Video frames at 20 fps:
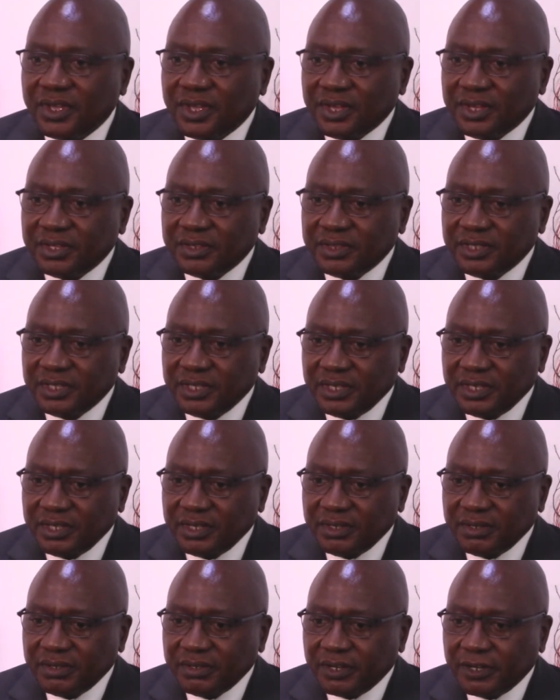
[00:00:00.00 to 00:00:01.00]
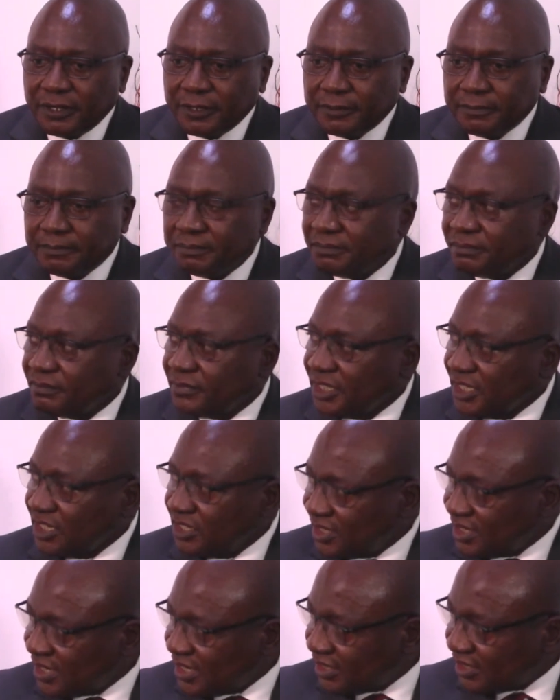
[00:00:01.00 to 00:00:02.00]
the
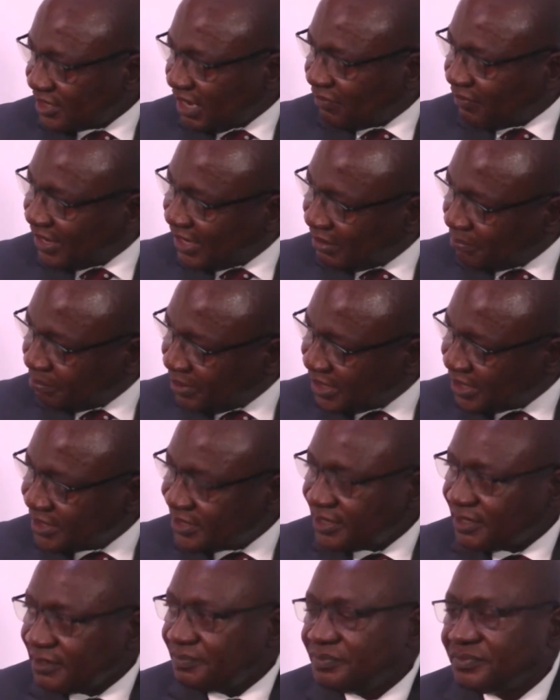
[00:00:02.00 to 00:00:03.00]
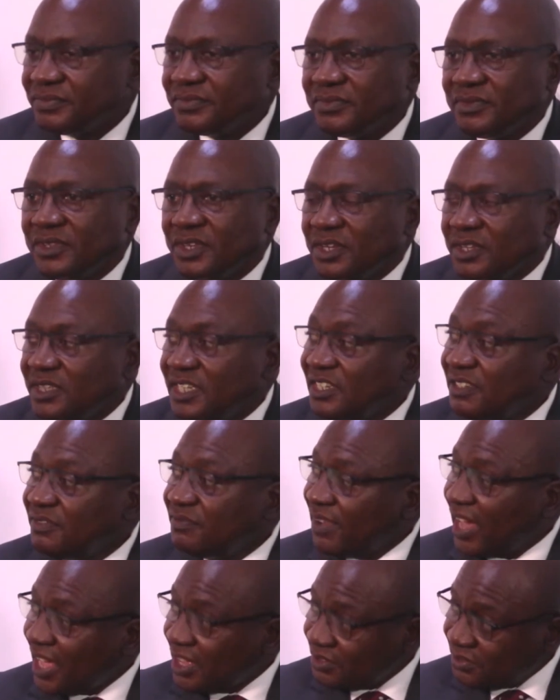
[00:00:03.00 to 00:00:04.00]
internet availability, the
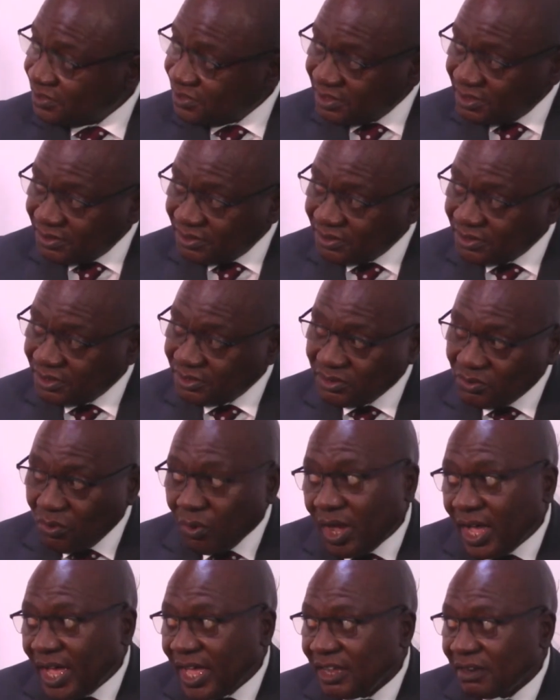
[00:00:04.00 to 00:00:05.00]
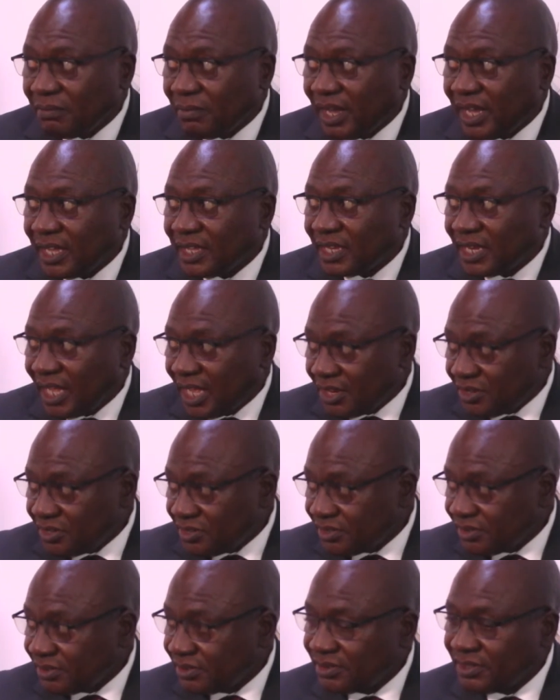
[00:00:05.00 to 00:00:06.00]
devices required by the
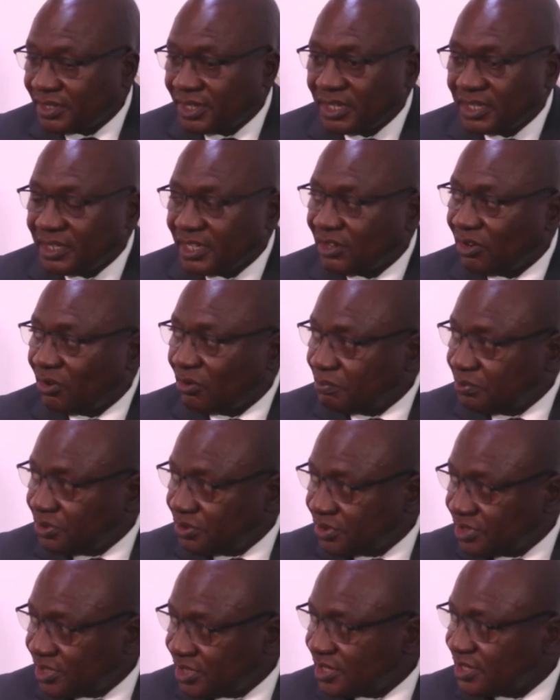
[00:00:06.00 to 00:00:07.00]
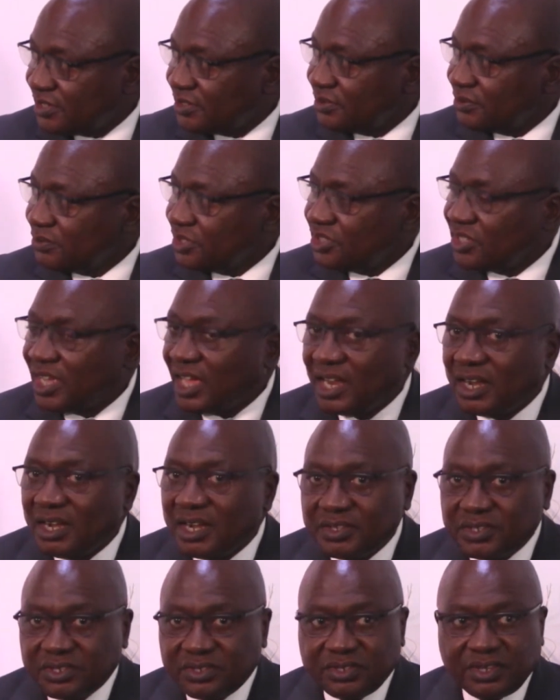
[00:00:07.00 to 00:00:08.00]
learners, the computers which are
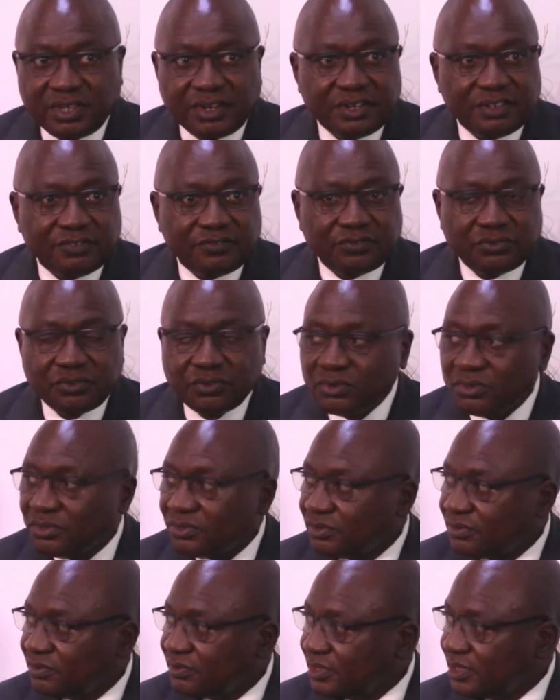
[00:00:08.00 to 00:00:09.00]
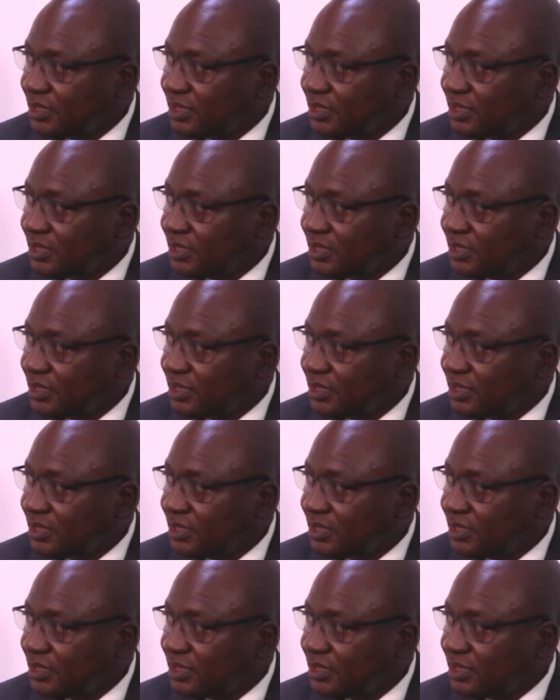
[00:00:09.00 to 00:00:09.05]
necessary for the